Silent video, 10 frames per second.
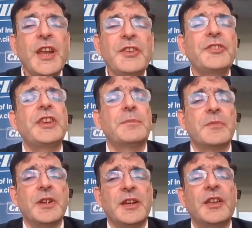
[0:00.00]
Great
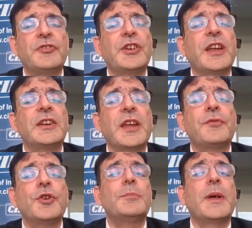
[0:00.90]
scheme. Industry can
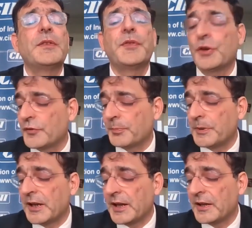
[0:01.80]
take full benefit of the
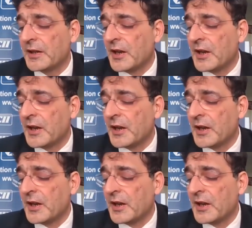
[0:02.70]
PLI.